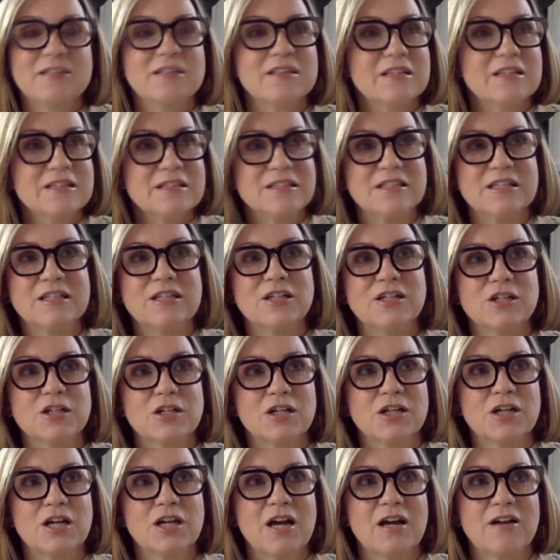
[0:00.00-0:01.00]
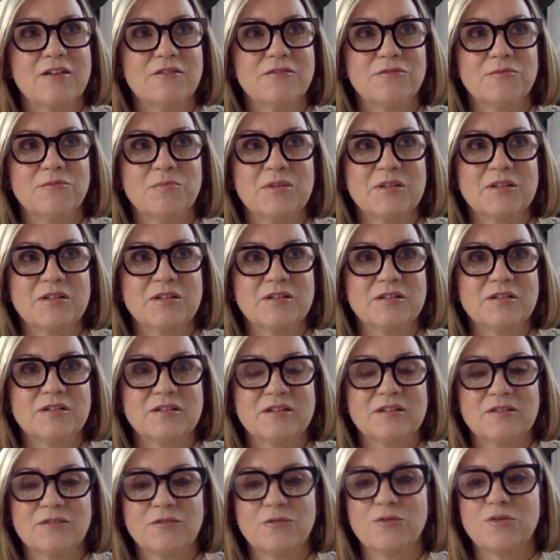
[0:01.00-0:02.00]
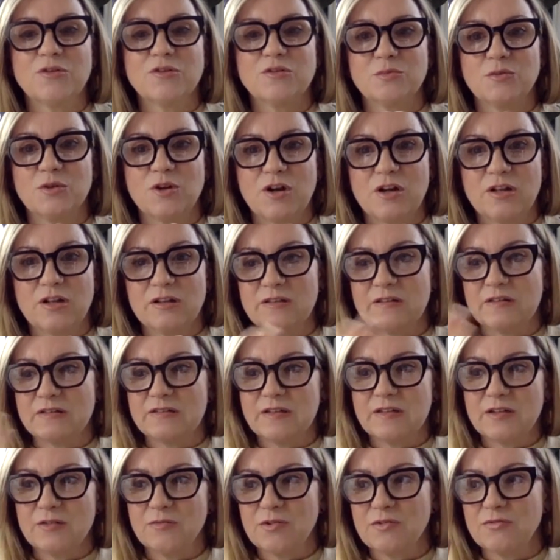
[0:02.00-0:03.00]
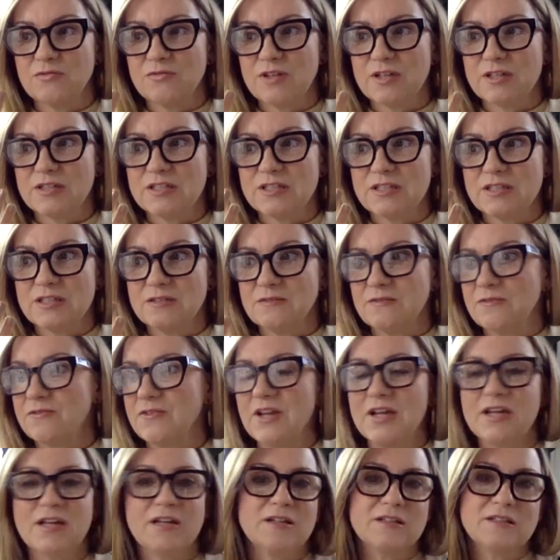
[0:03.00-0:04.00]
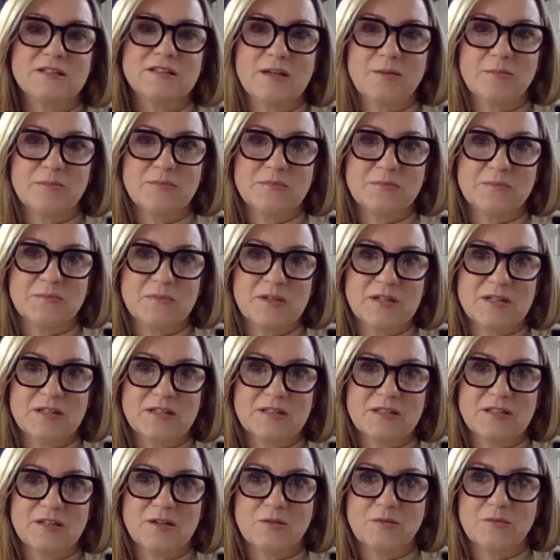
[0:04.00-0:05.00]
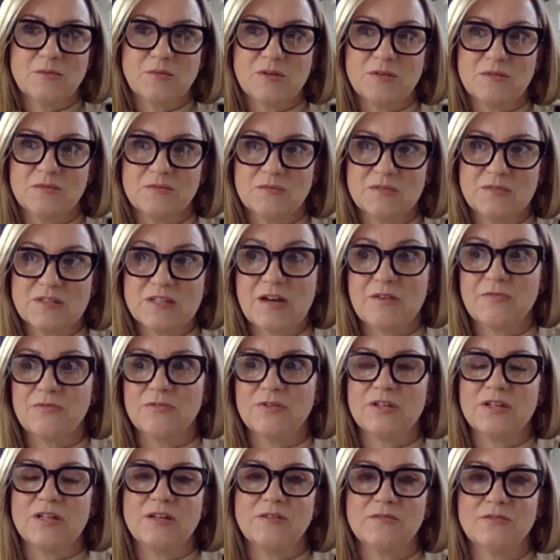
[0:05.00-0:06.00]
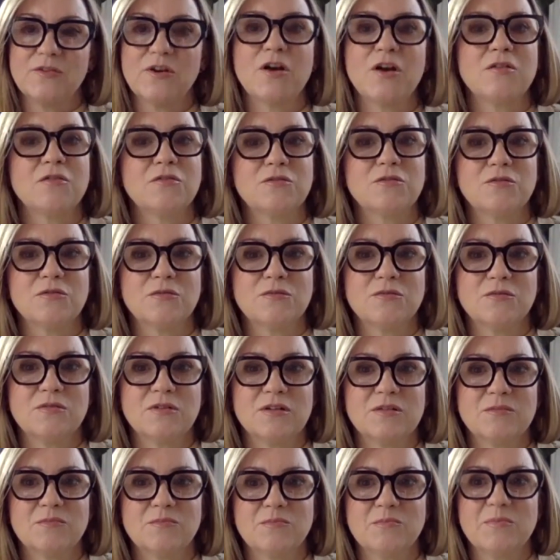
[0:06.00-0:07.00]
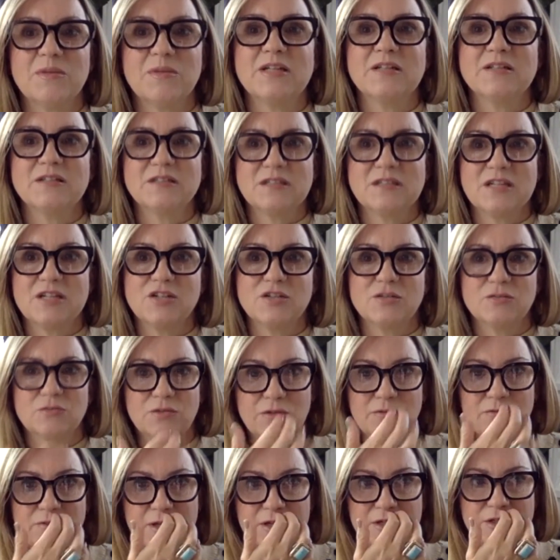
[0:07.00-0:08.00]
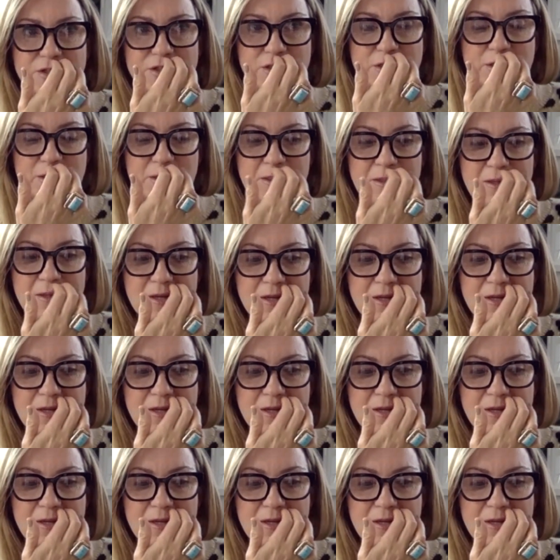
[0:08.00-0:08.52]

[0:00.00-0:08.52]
this year, I've been, of course, we're all in this like reflecting phase. I'm, definitely have gone through a big stage of reflection,